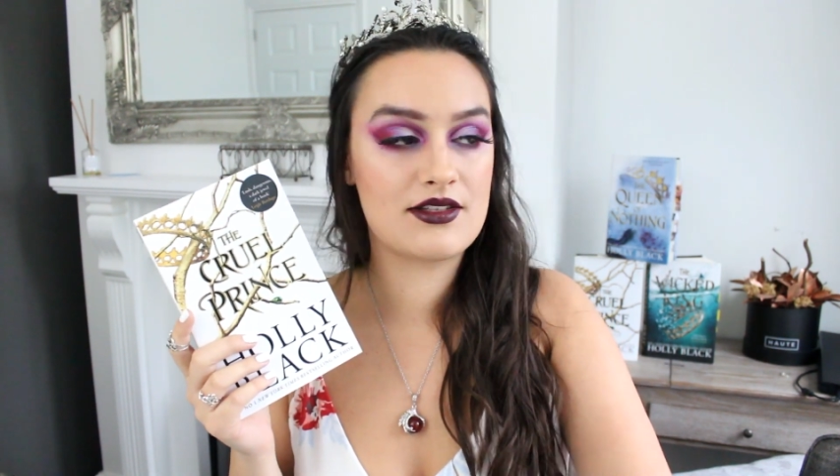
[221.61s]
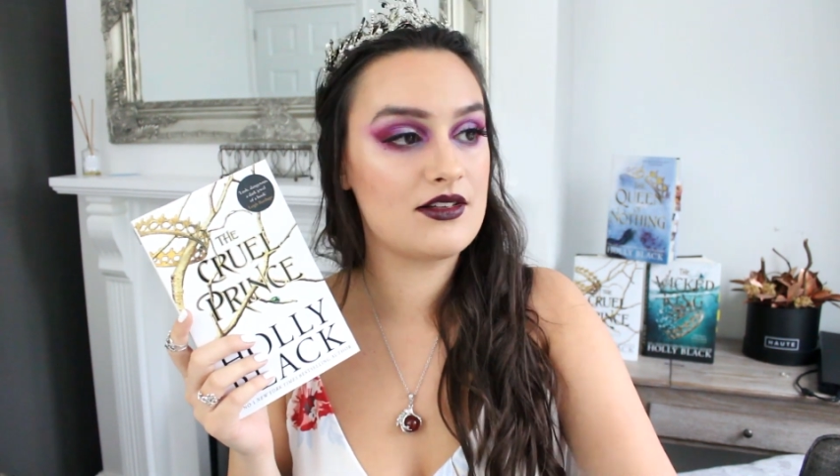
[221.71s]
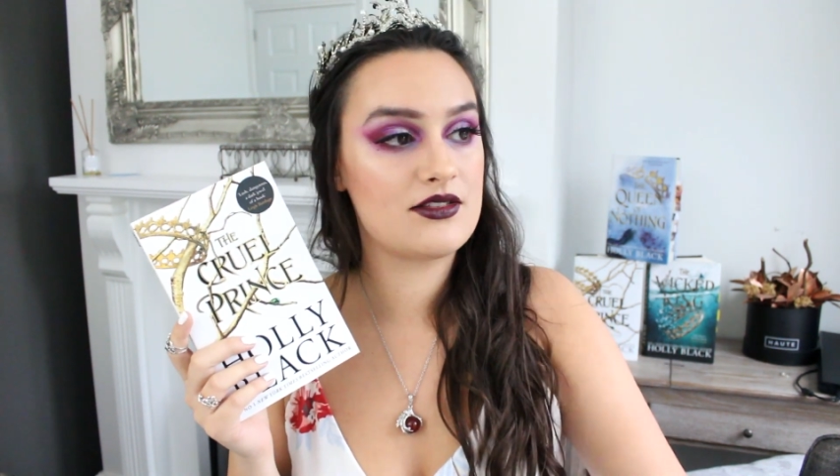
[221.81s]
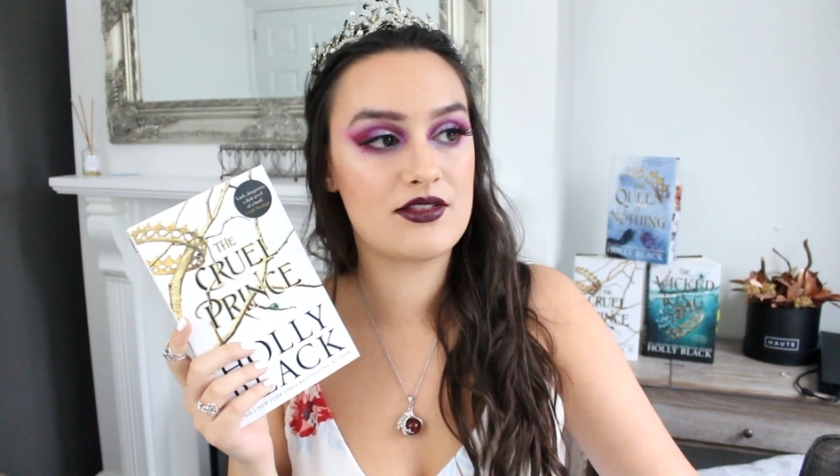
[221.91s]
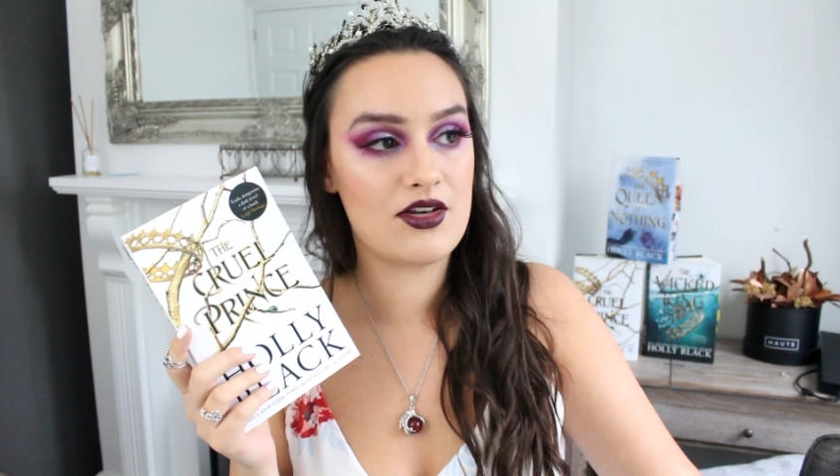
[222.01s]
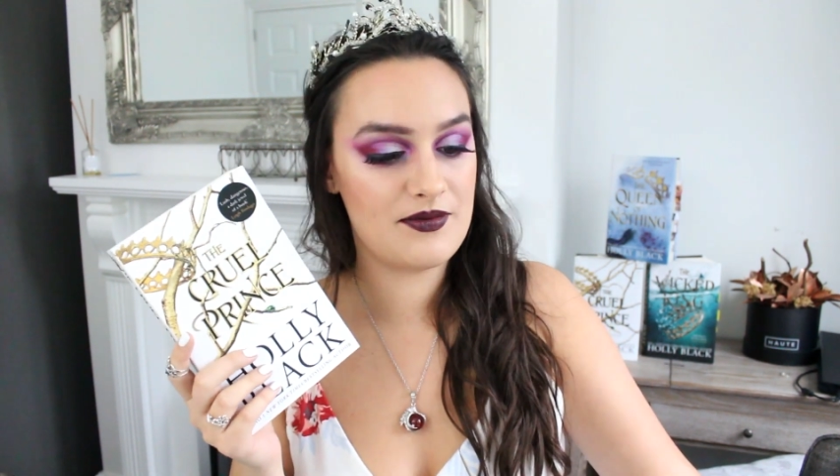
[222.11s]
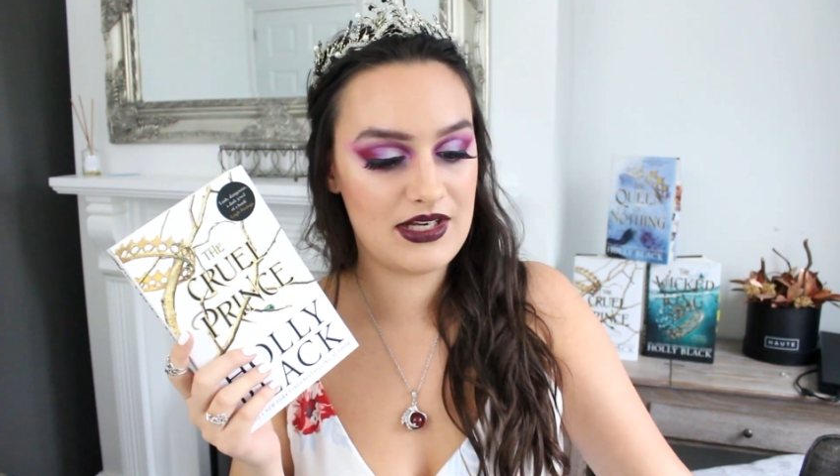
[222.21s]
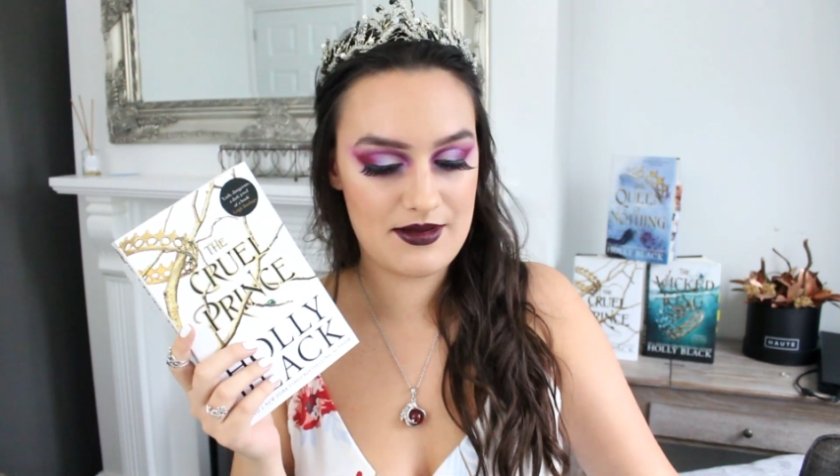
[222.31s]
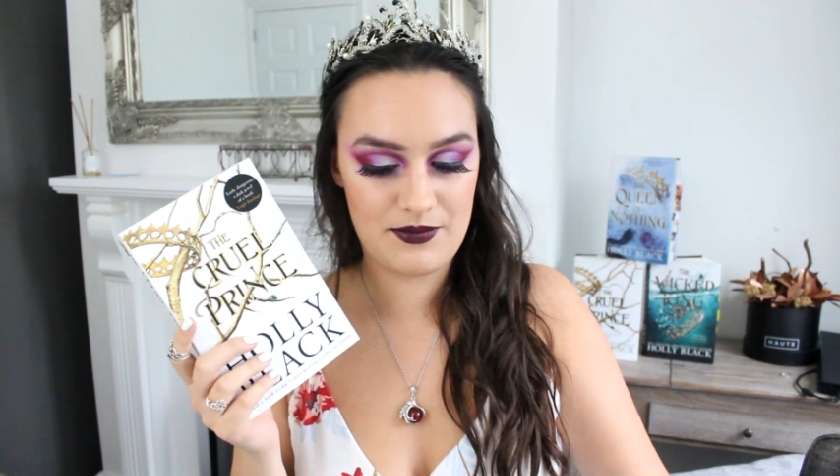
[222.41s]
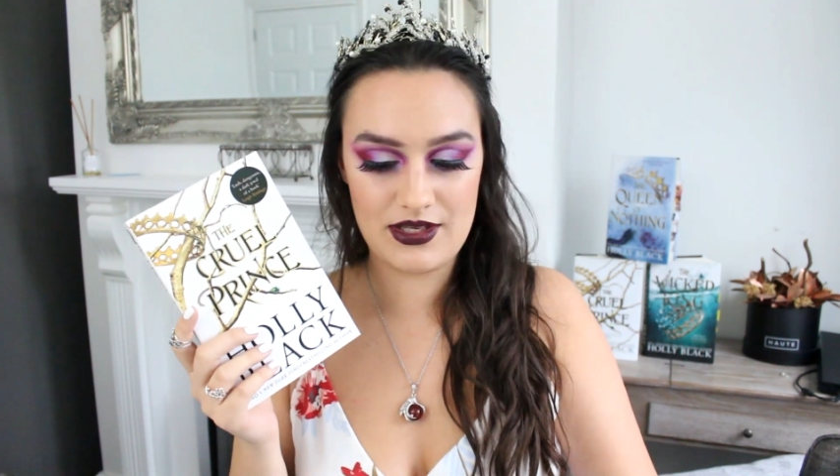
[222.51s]
are so
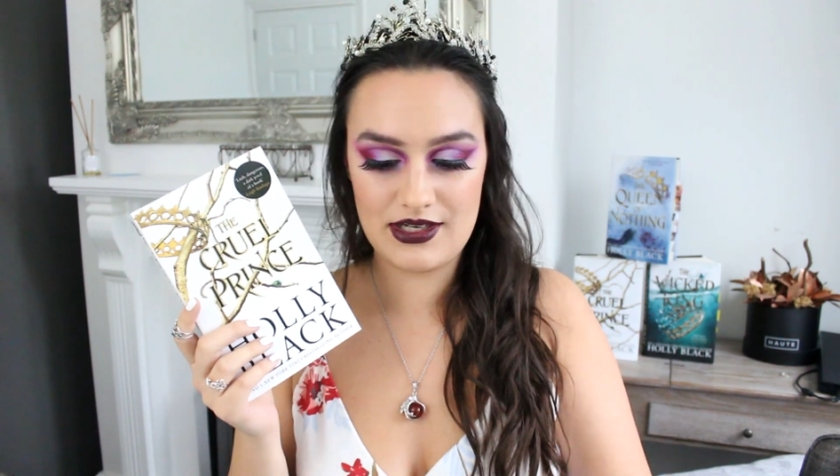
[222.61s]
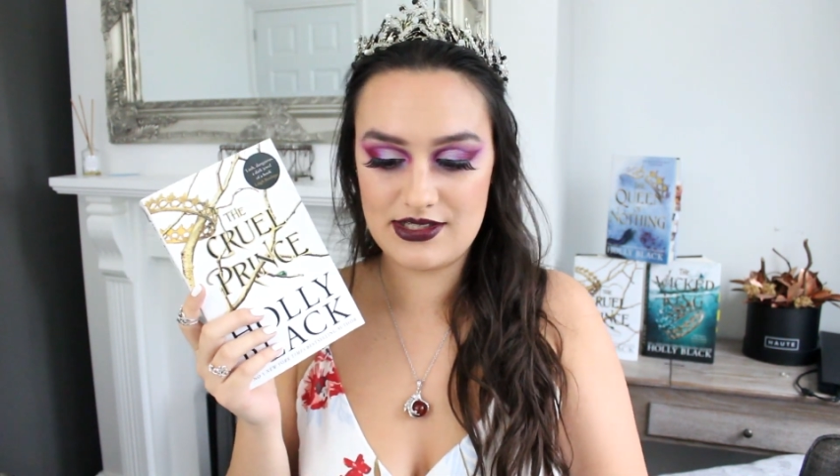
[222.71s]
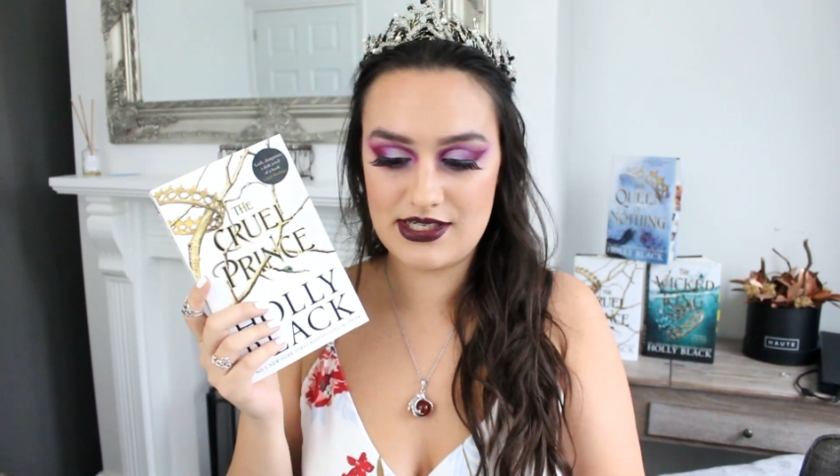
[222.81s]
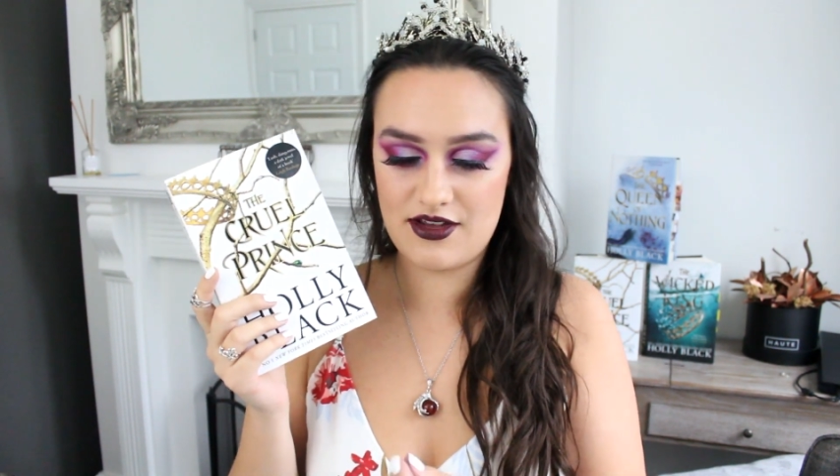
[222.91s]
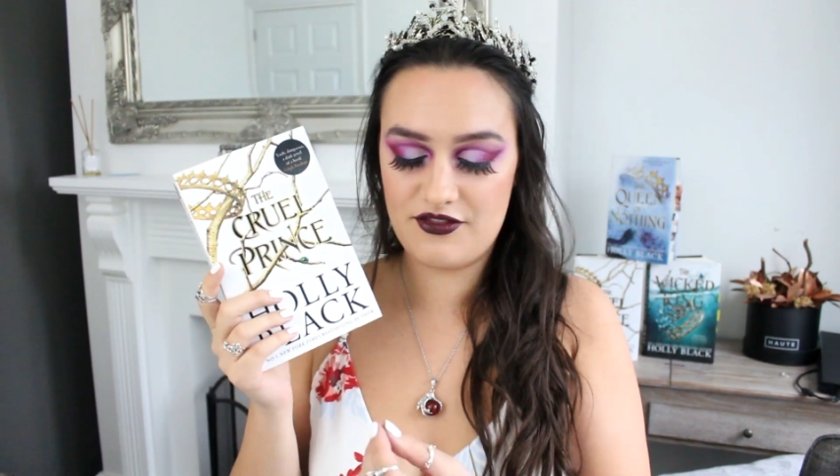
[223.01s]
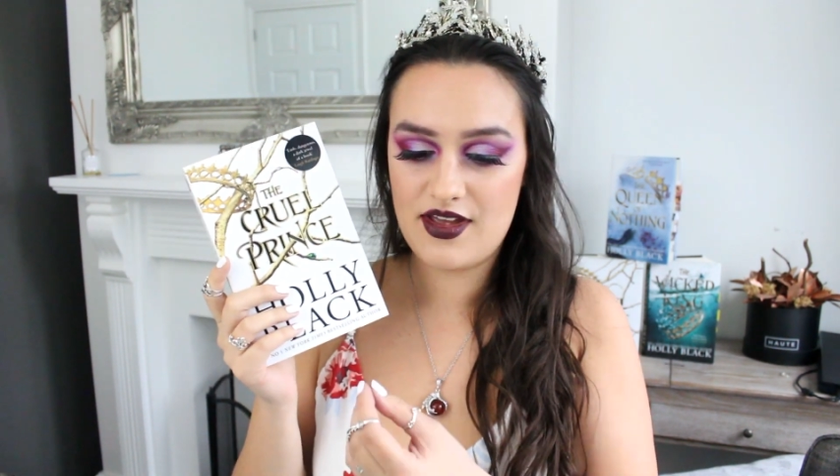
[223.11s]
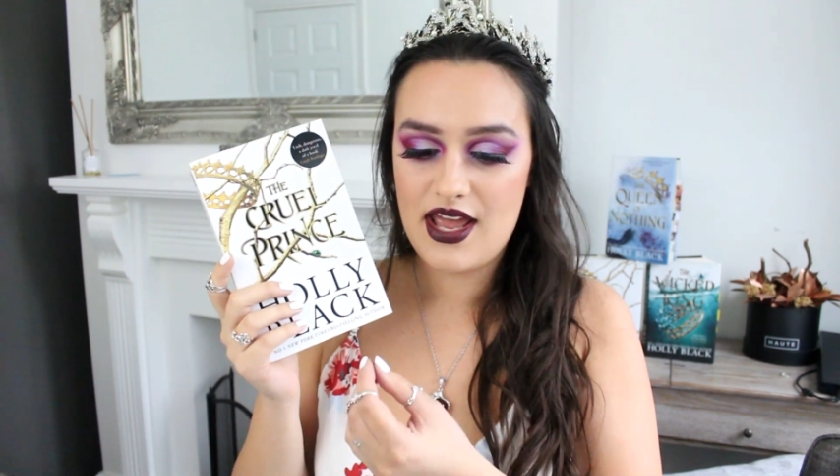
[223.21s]
manipulative